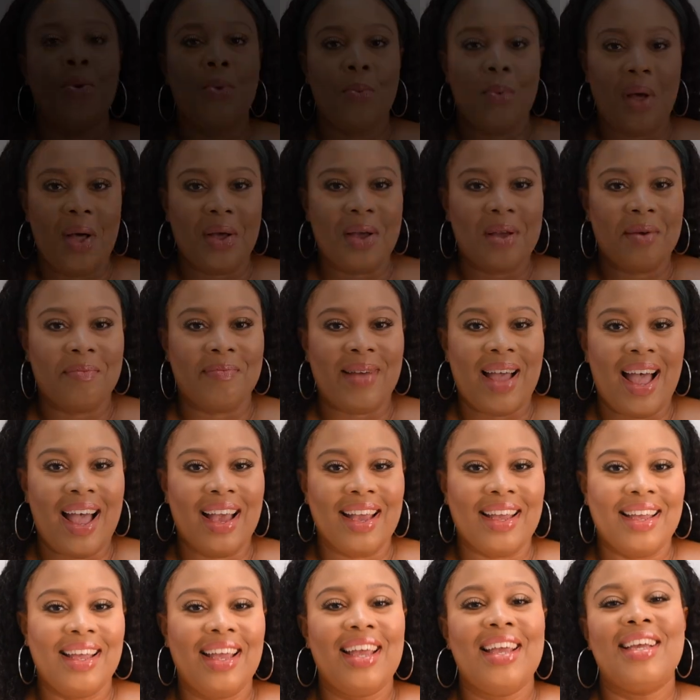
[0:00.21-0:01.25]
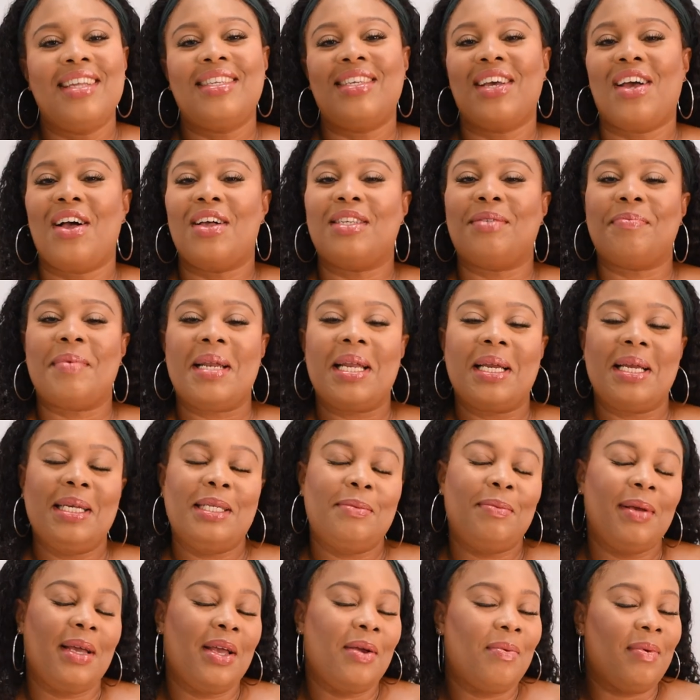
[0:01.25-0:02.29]
Welcome back to Cosmetically
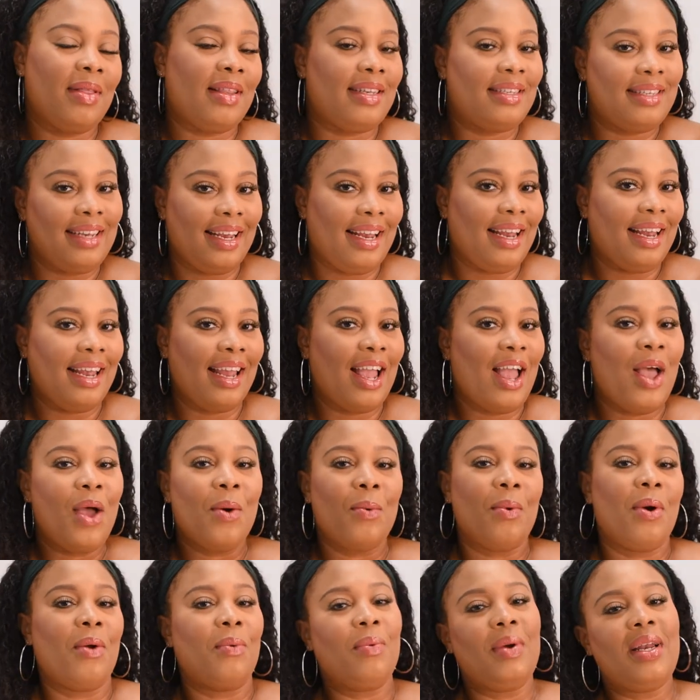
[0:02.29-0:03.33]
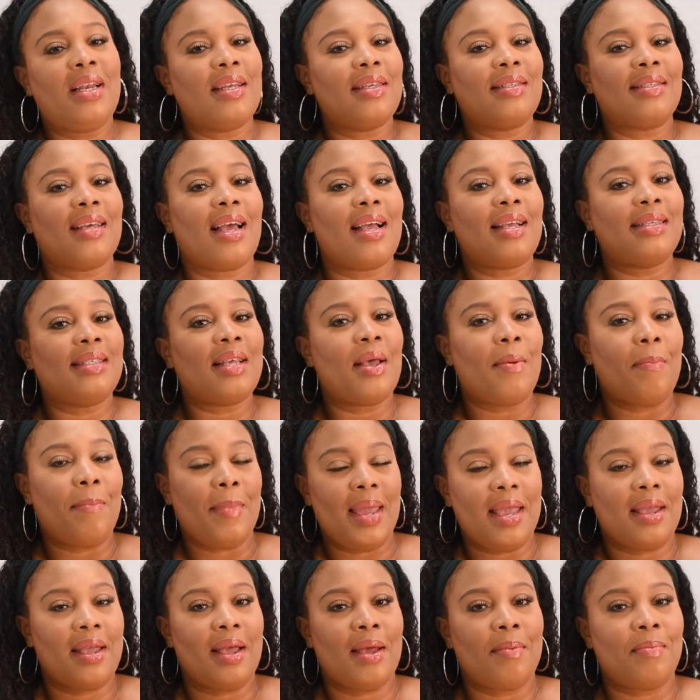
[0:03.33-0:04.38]
Speaking with D, where we discuss
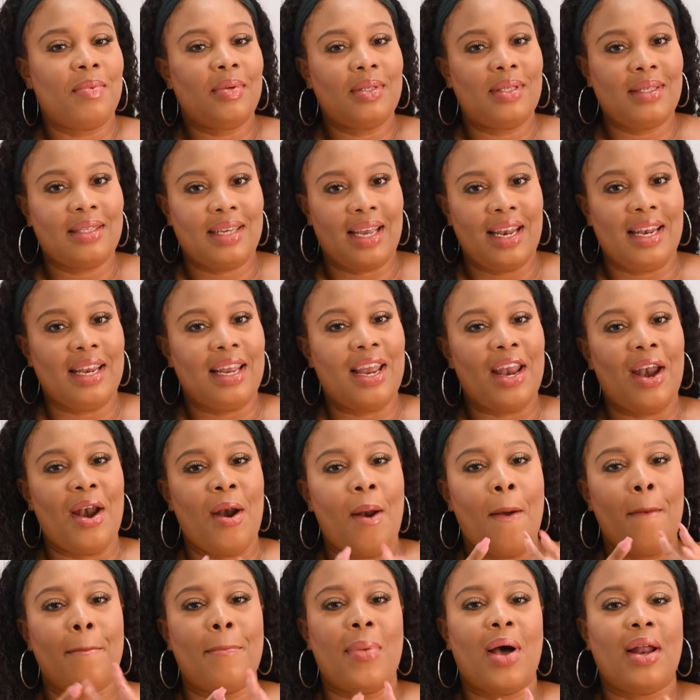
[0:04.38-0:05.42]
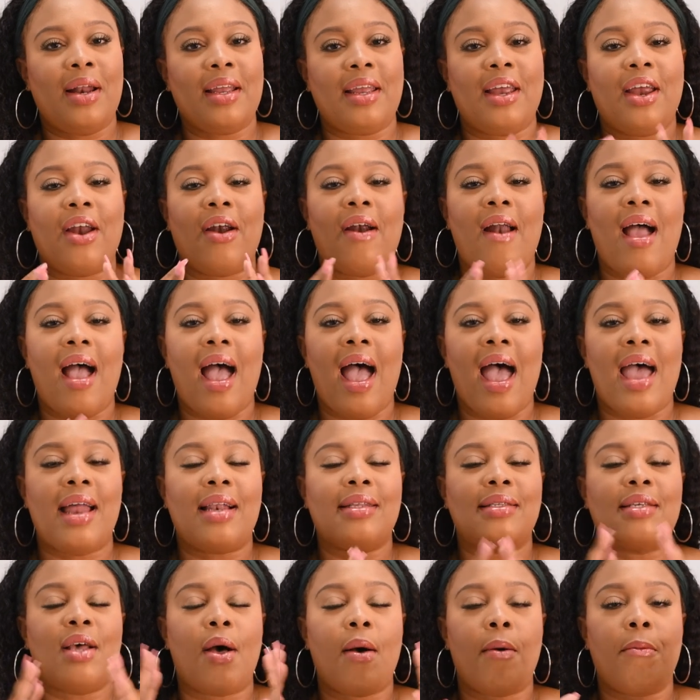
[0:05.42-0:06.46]
makeup, skincare, body care,
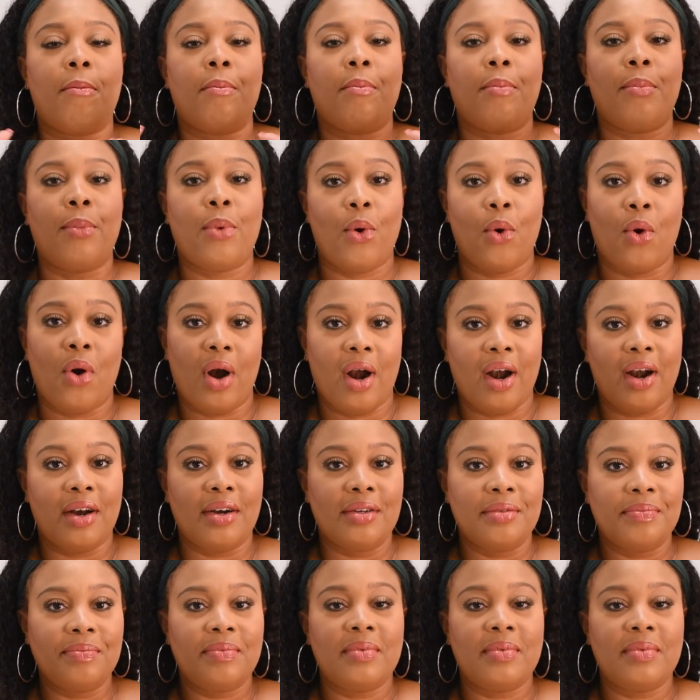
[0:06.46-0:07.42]
and more.